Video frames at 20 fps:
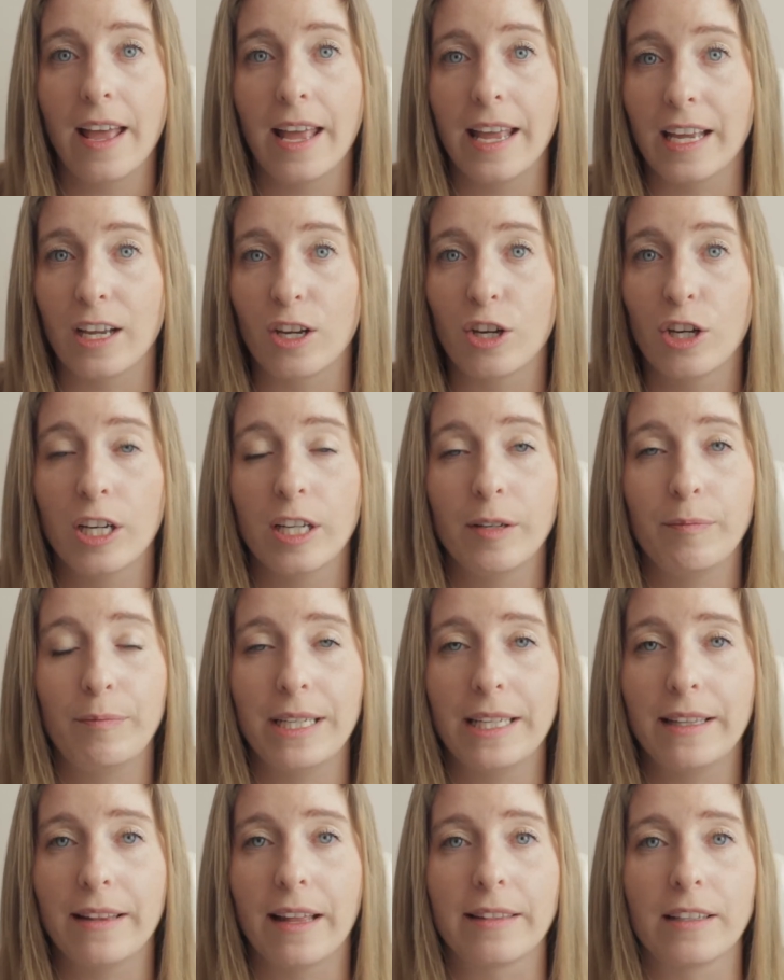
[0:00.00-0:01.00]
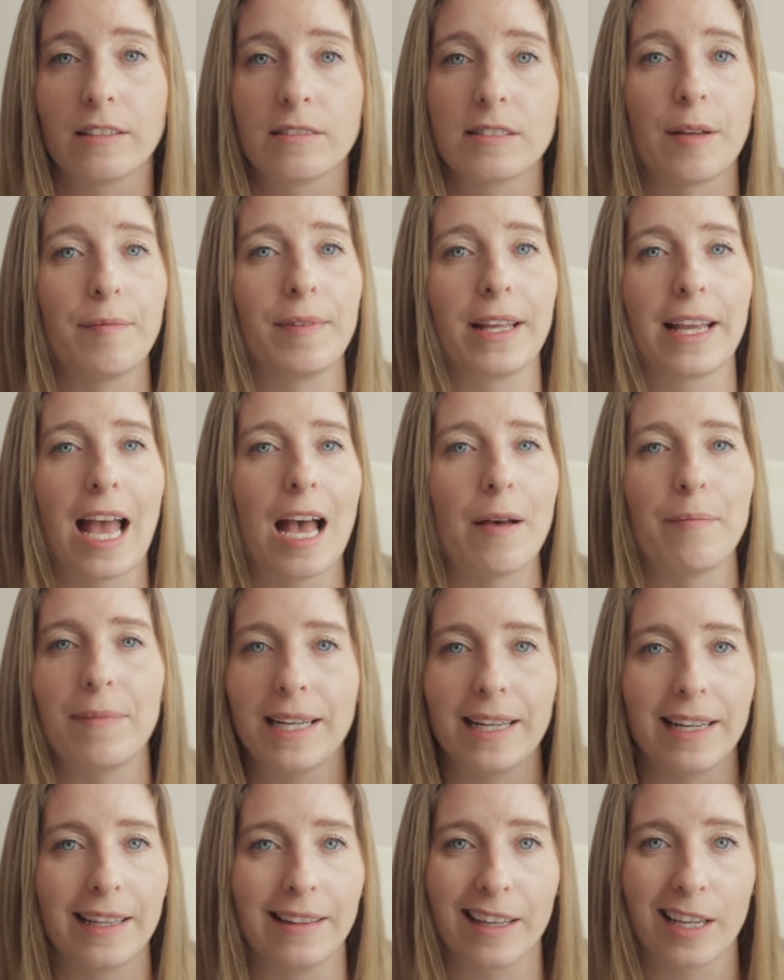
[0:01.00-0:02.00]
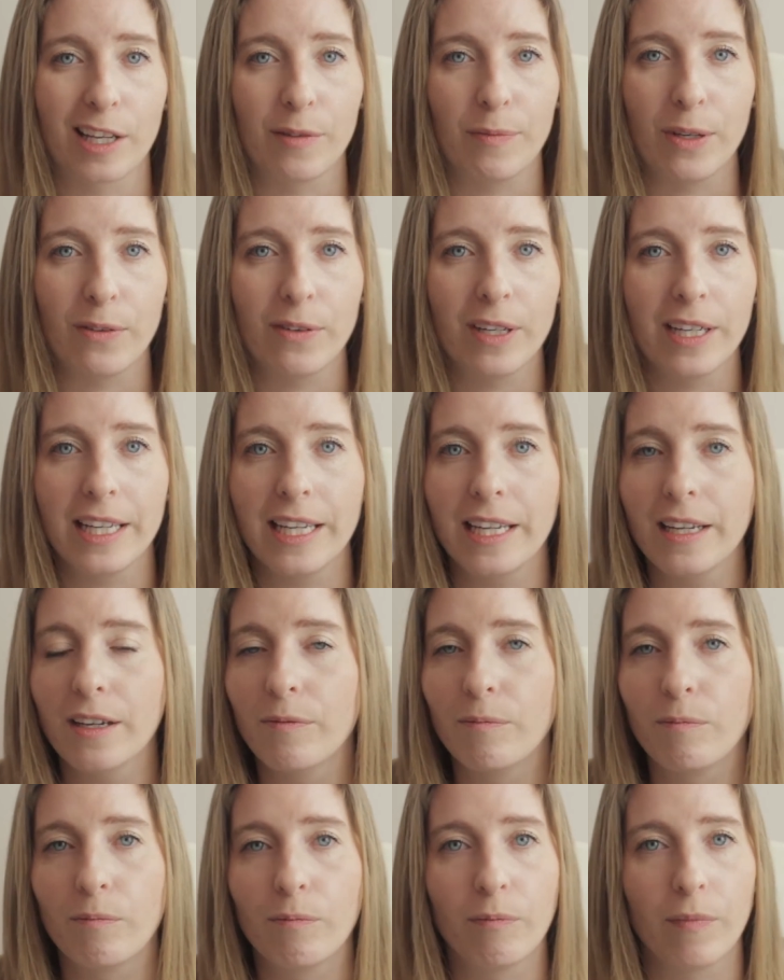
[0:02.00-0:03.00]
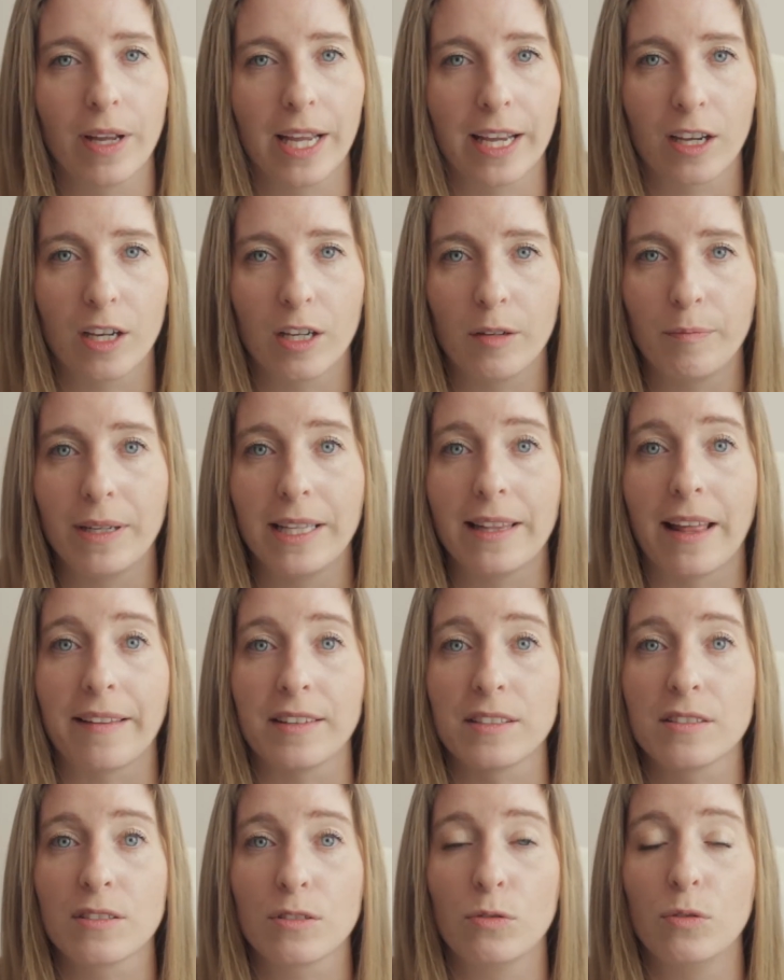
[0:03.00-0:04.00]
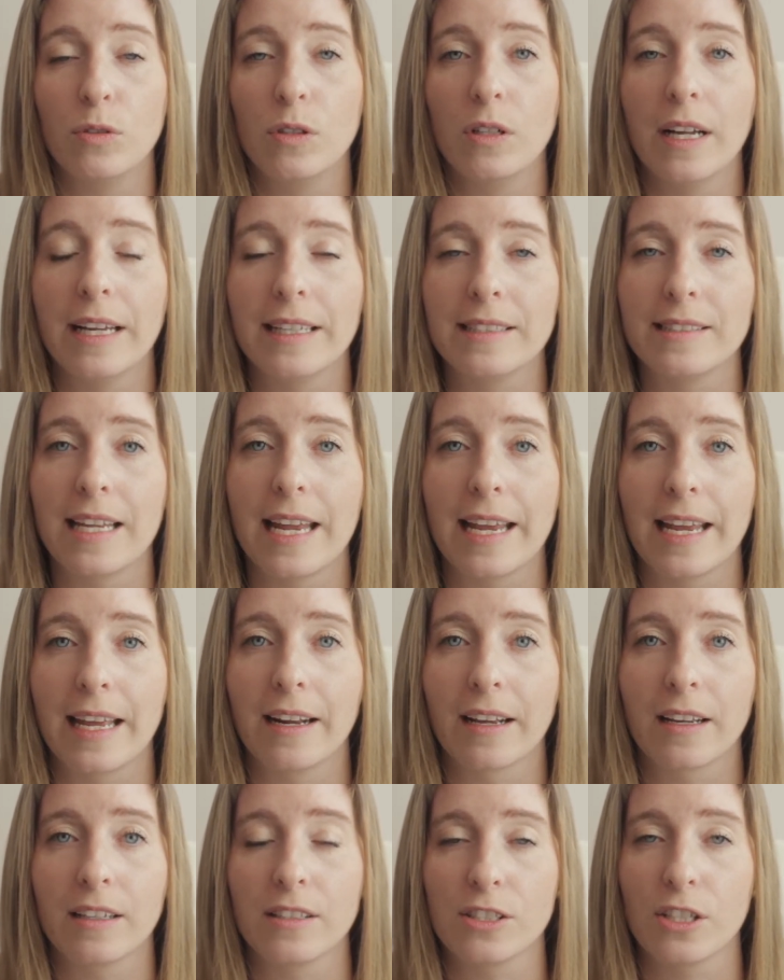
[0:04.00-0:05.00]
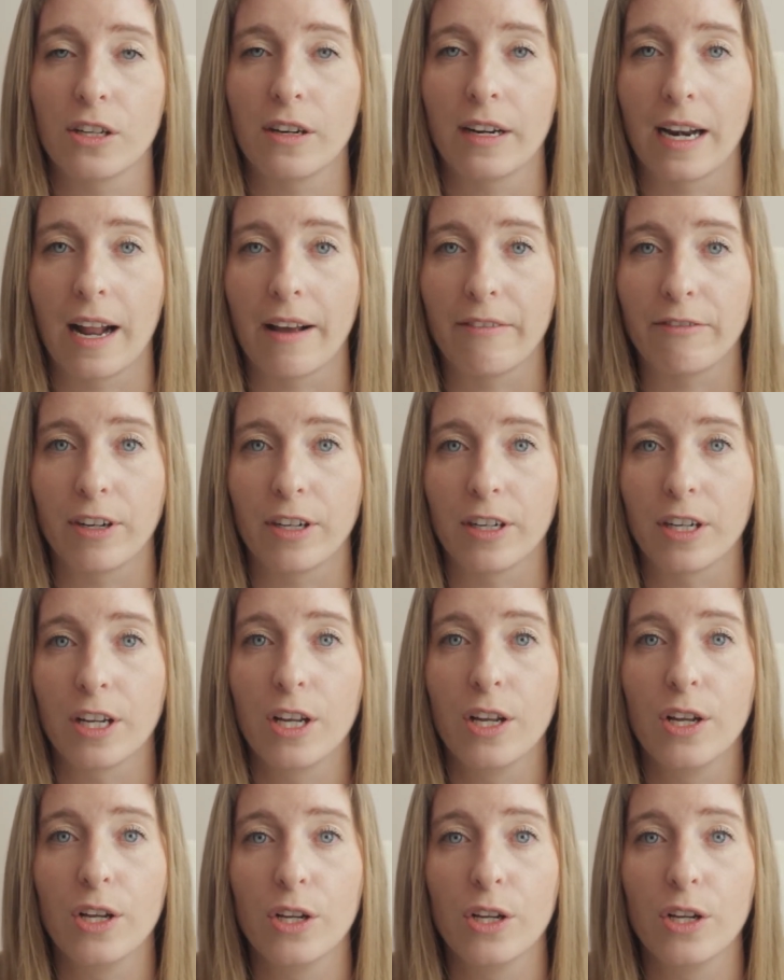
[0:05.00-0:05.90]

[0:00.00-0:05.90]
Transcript: It could be that there's something happening in the community. It could be that the school has taken a concerted effort